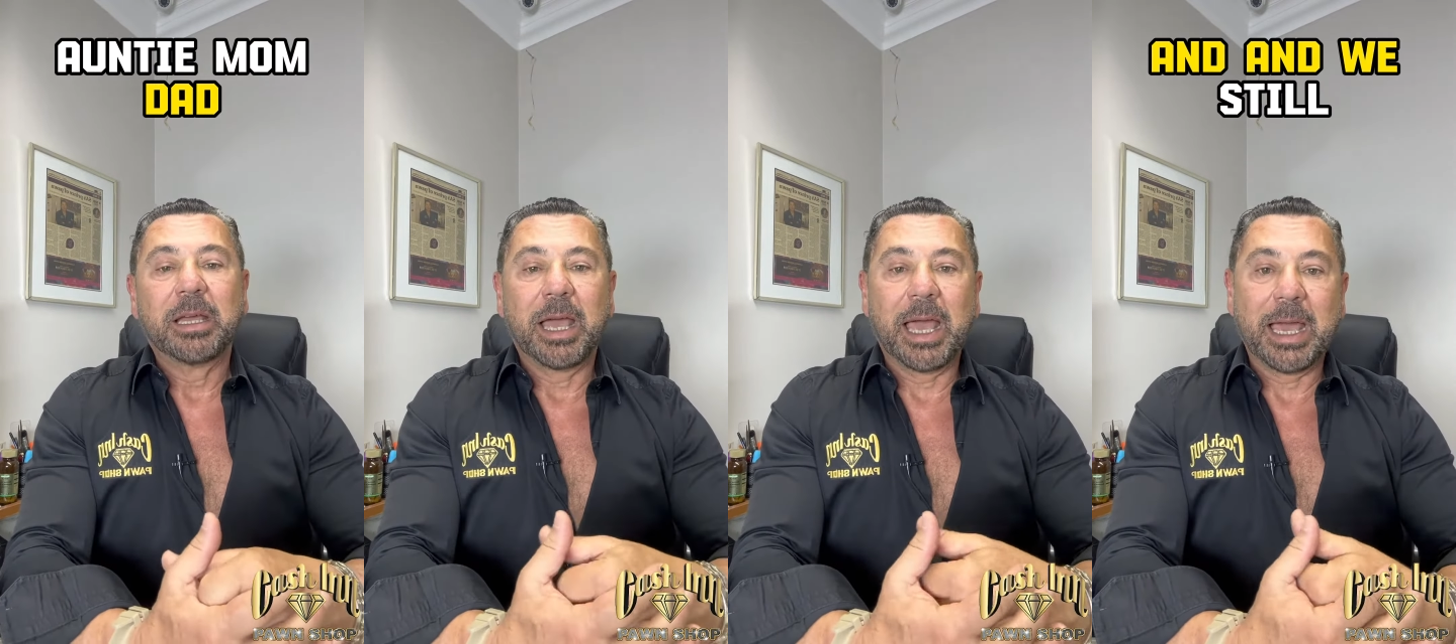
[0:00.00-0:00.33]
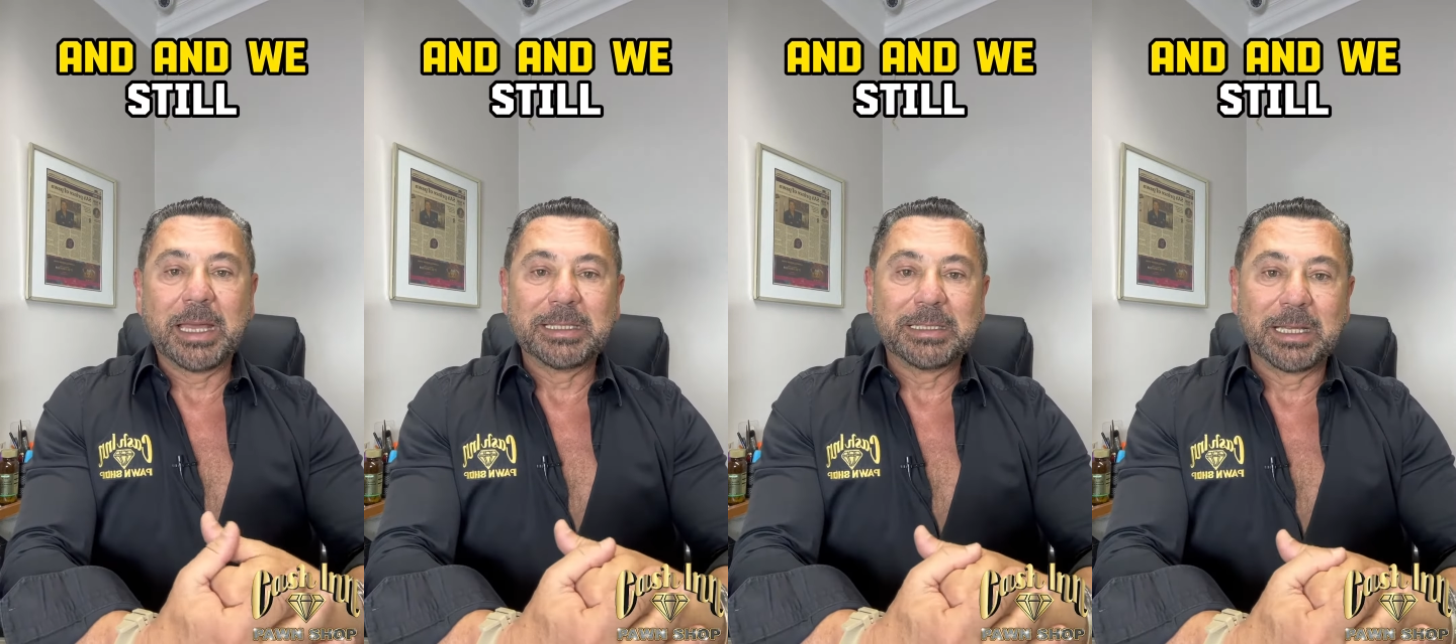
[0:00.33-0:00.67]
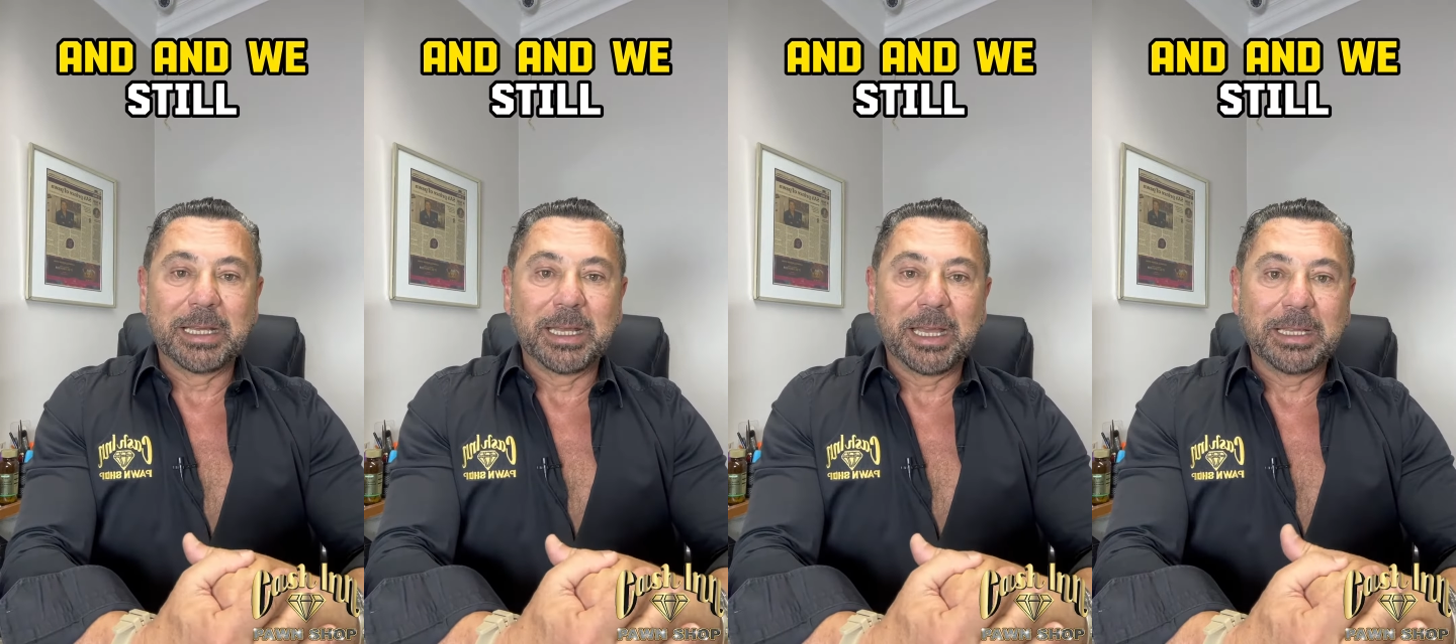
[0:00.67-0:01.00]

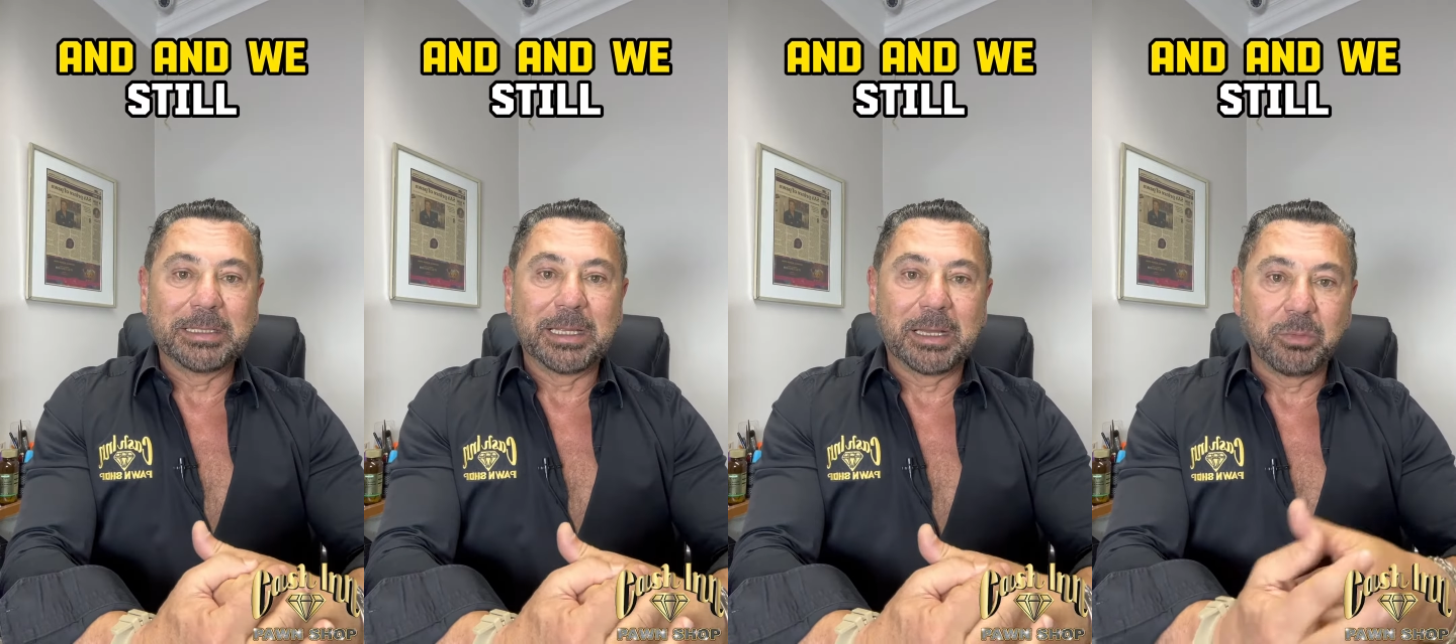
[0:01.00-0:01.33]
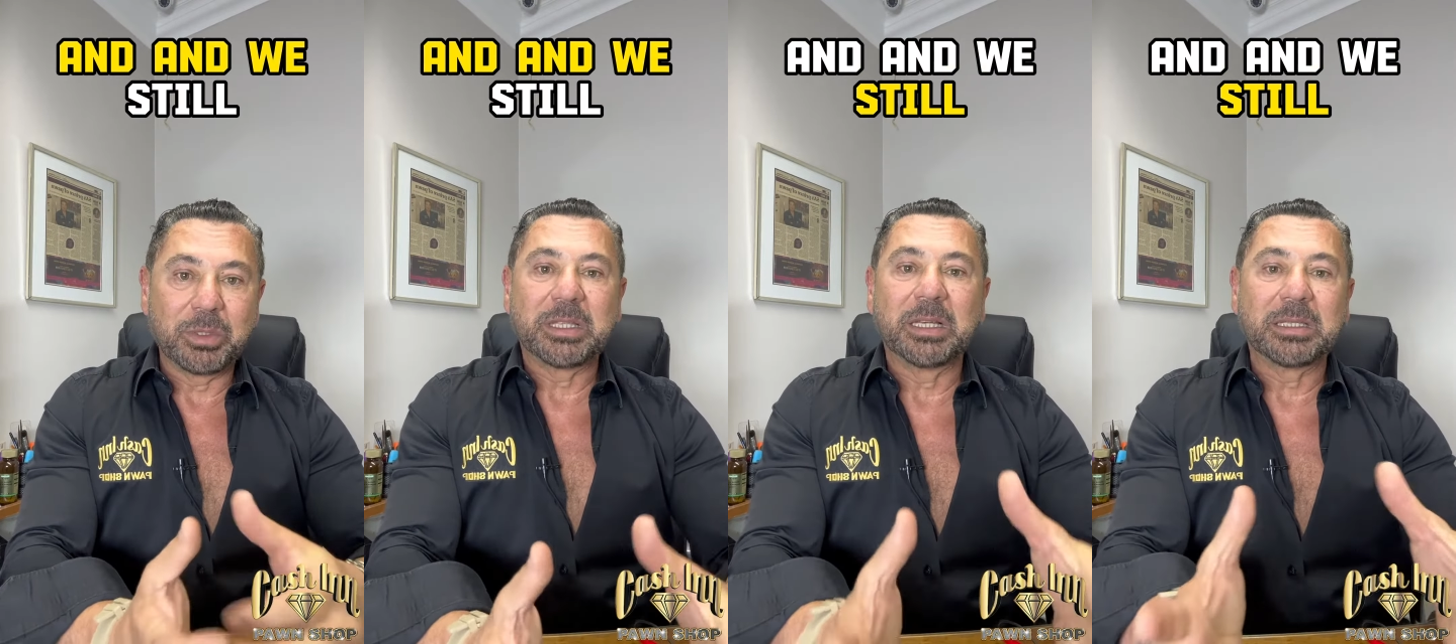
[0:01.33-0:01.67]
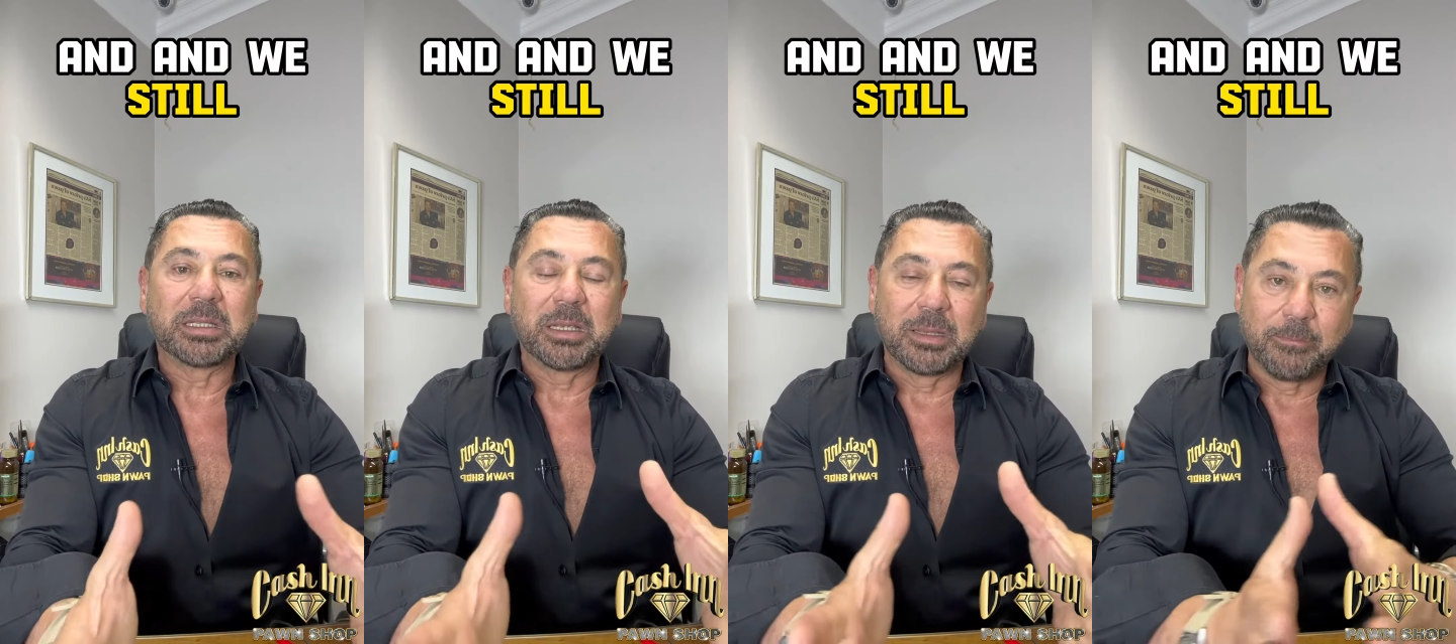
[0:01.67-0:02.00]
And we still
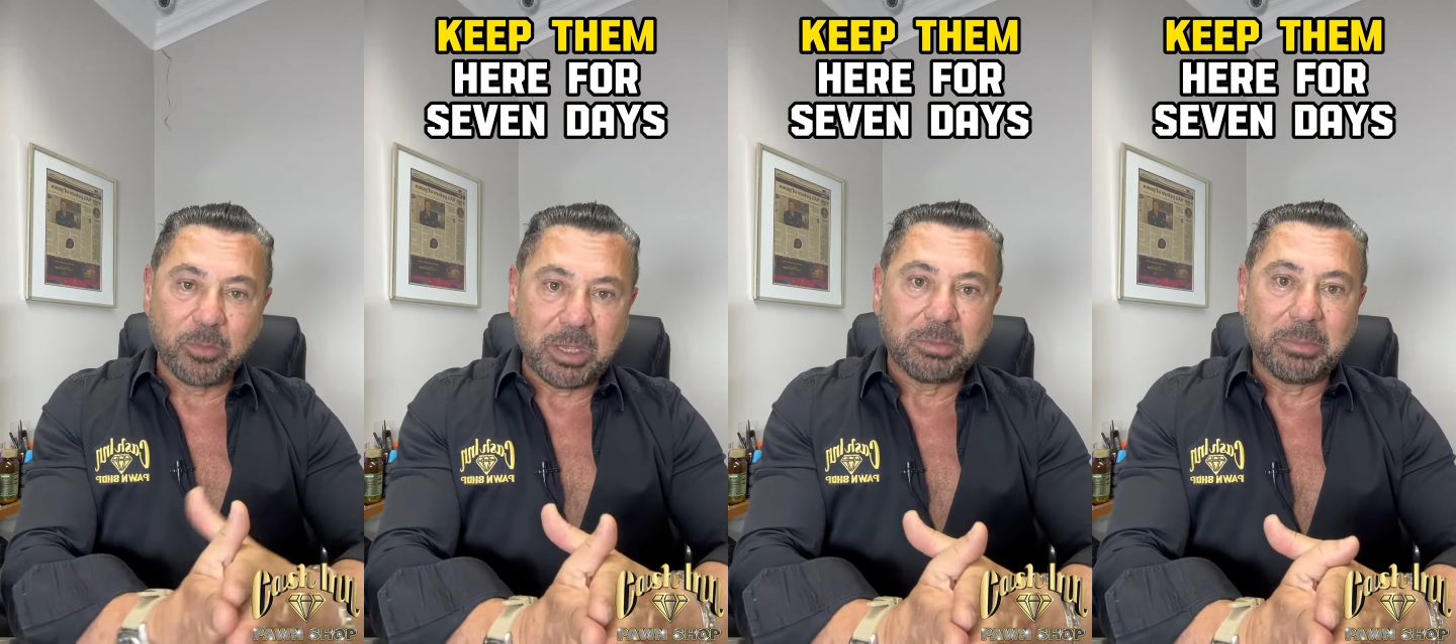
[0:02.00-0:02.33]
keep